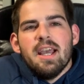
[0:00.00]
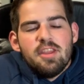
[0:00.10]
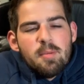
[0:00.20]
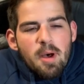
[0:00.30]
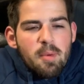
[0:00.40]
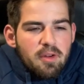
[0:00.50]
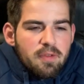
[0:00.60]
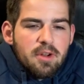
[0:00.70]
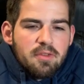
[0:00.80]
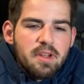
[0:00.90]
Hit the bell button
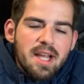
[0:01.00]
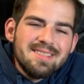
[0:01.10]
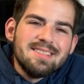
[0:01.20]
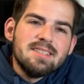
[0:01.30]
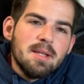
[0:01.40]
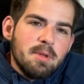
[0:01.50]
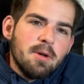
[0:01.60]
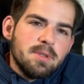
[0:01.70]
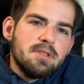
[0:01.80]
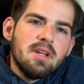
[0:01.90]
for notifications. Let me
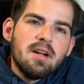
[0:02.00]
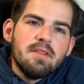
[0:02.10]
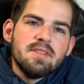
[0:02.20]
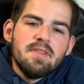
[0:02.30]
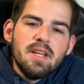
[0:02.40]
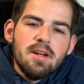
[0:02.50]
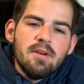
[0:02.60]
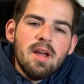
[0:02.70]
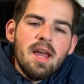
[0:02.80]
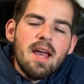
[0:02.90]
know what you thought of this
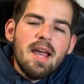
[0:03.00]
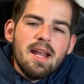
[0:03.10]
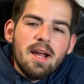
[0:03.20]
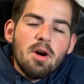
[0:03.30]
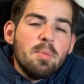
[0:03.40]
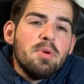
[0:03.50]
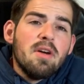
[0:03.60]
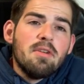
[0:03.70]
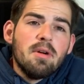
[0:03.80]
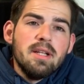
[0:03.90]
video, and I hope you
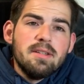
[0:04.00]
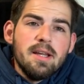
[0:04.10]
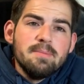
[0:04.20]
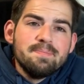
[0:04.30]
have a great day.